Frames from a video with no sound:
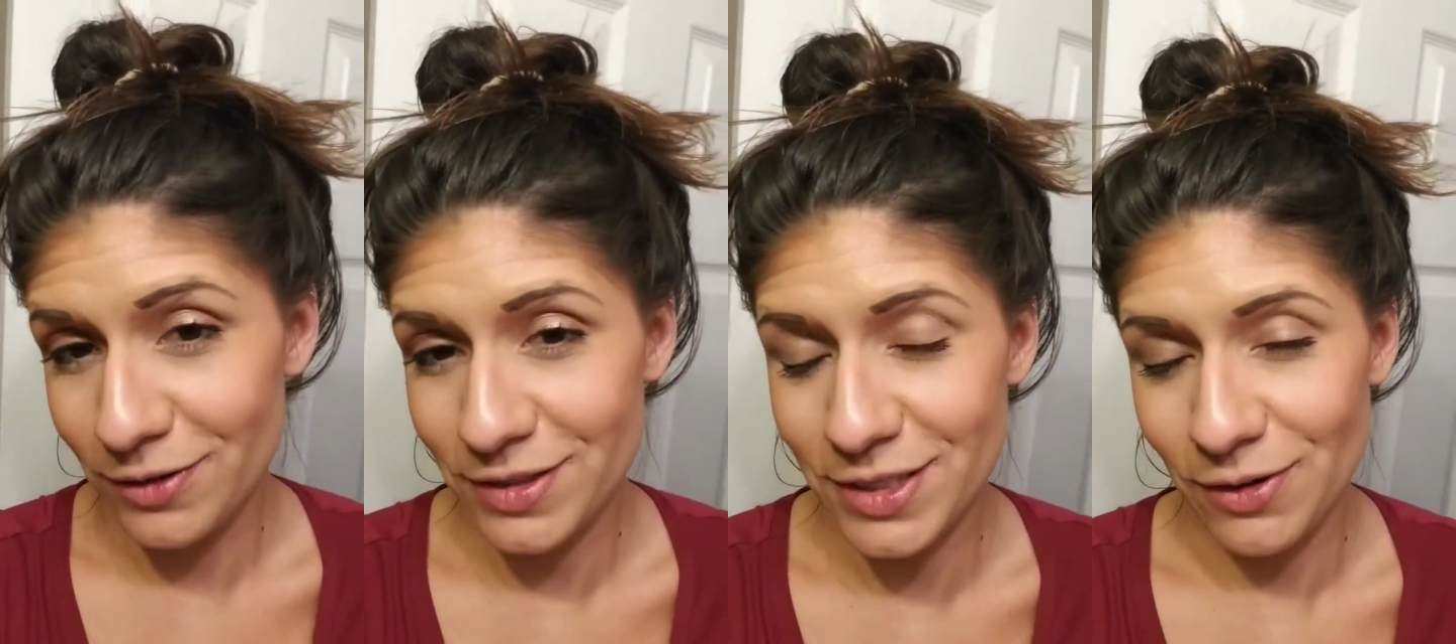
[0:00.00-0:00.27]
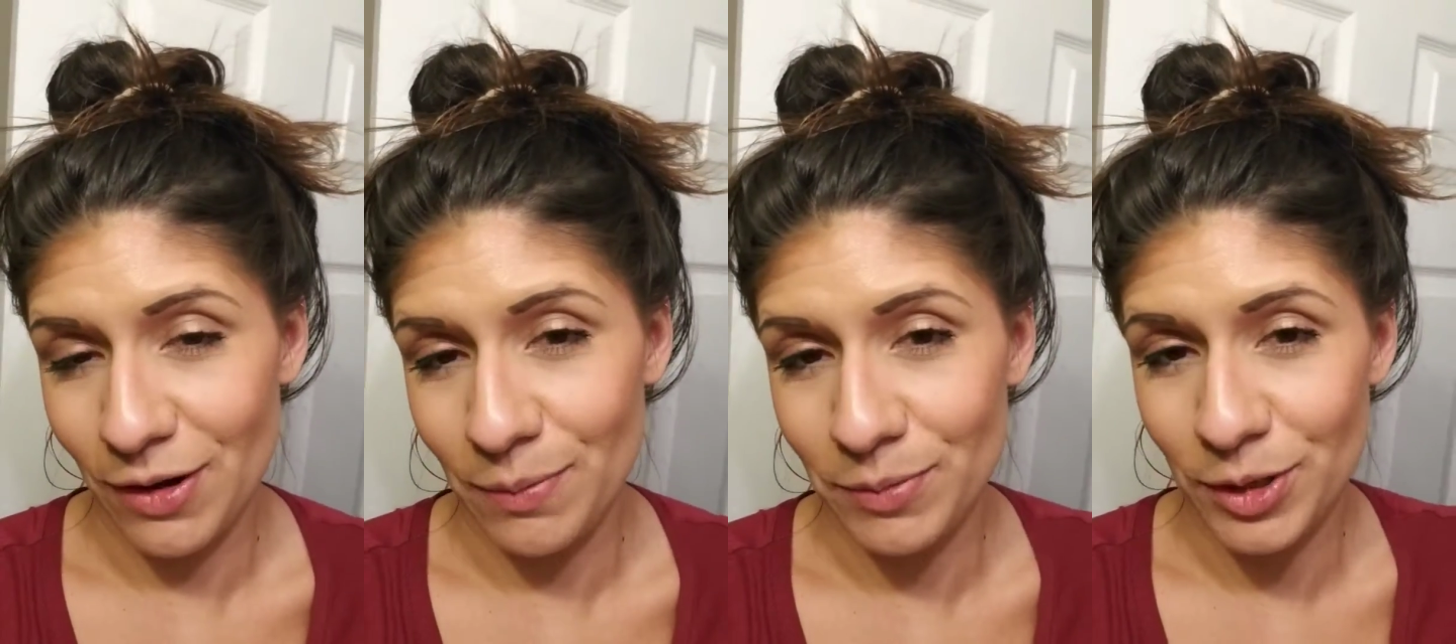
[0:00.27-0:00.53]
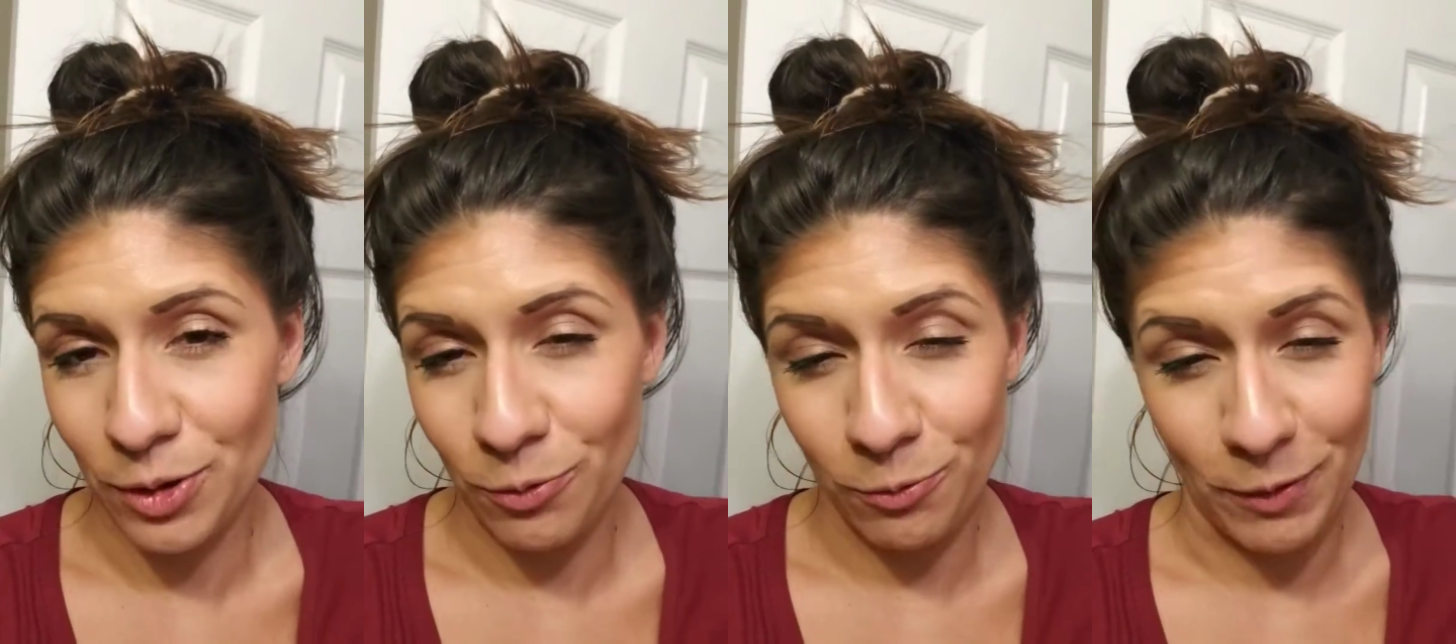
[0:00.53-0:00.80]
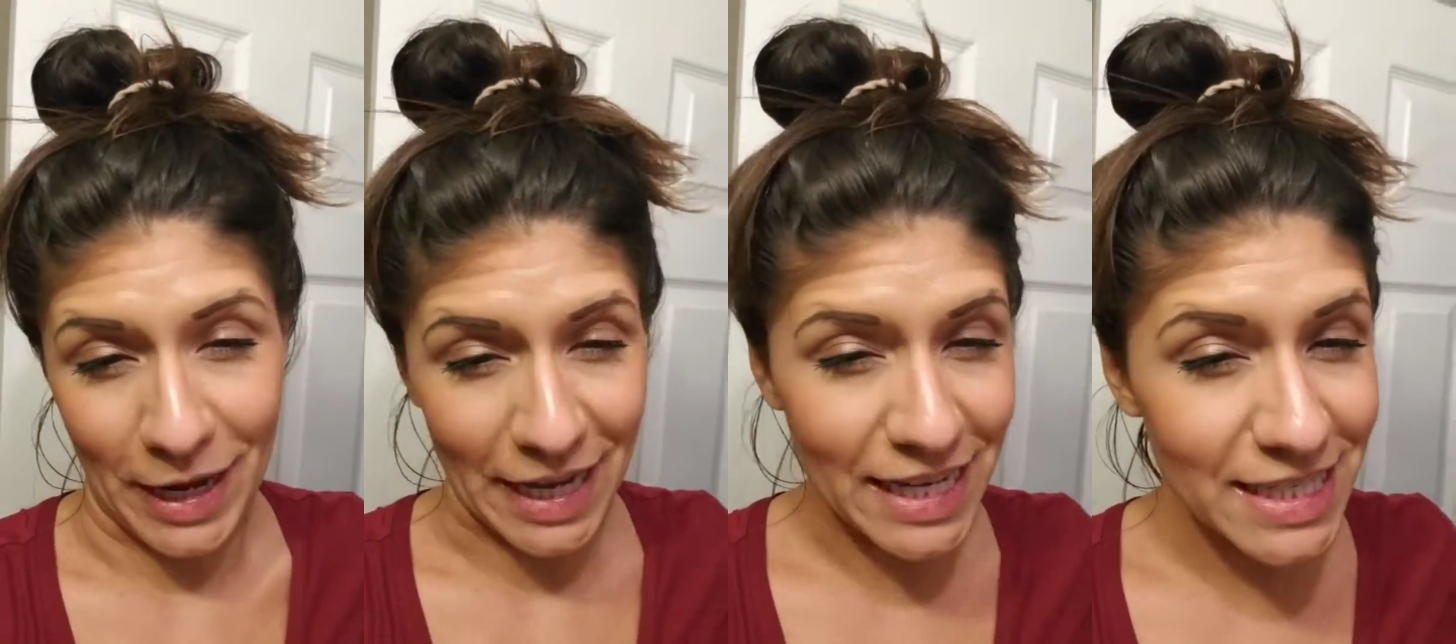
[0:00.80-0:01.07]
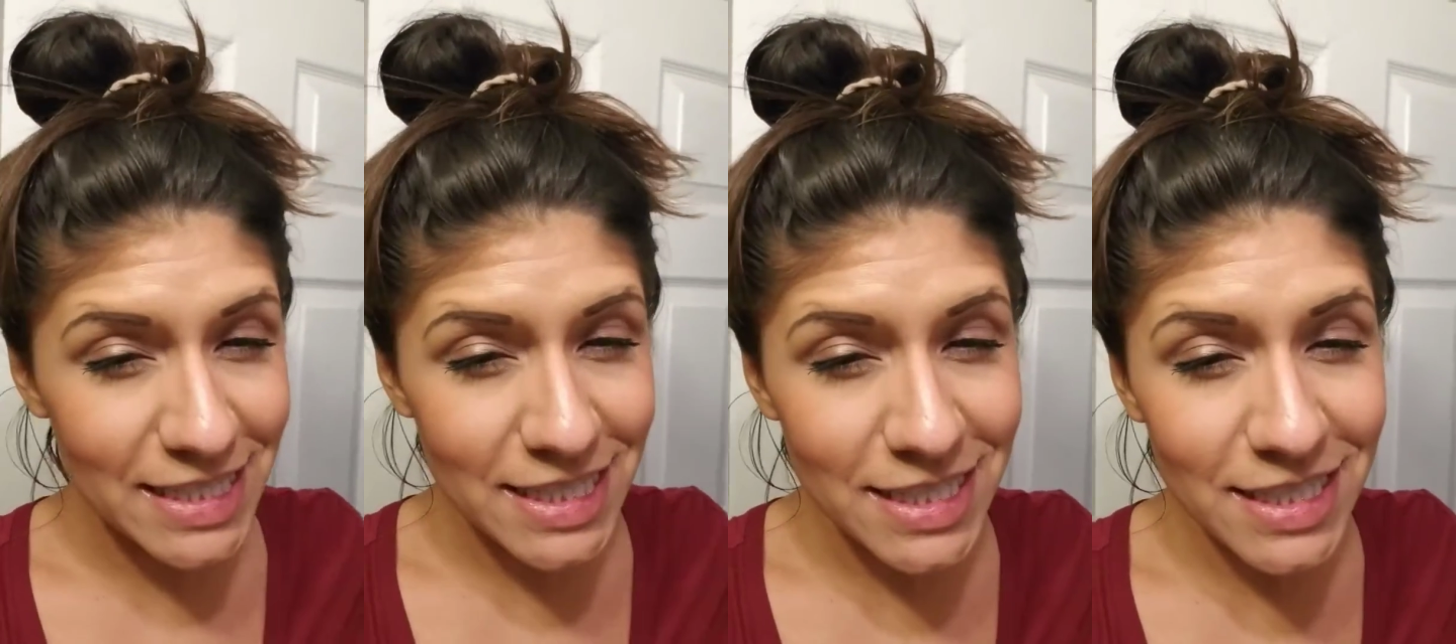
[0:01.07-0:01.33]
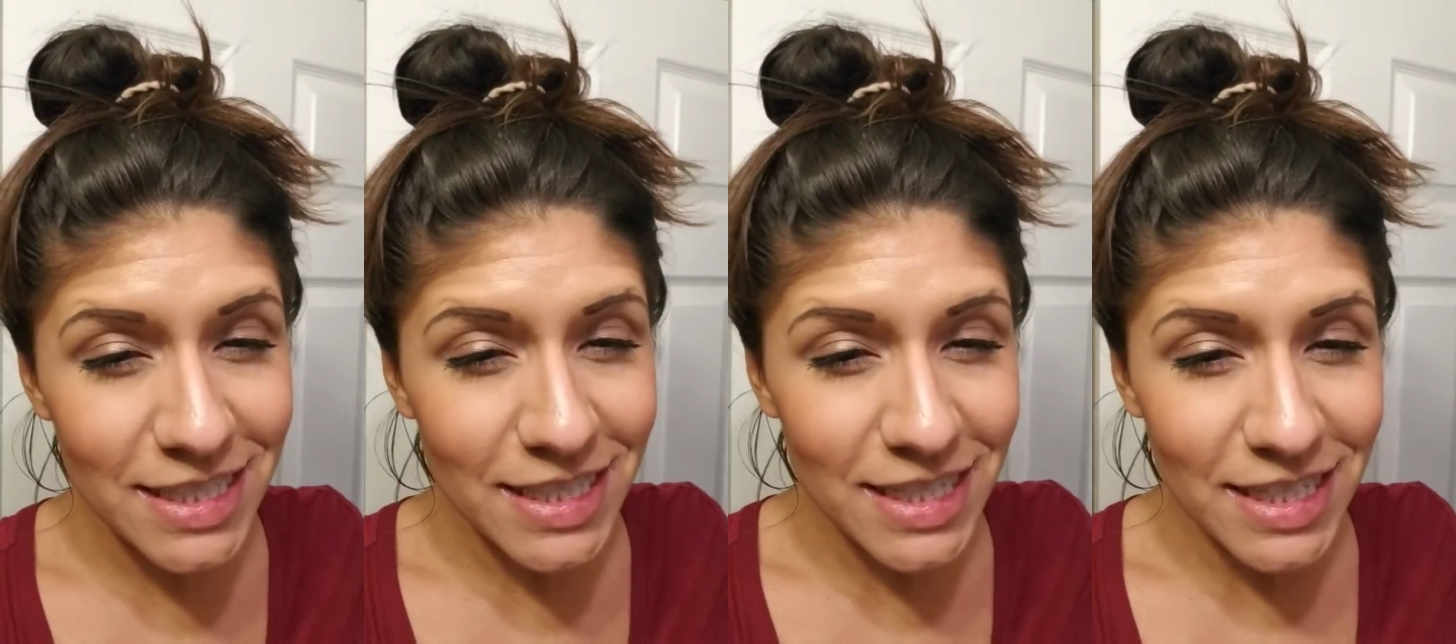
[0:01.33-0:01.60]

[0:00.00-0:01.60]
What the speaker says: so I'm gonna wait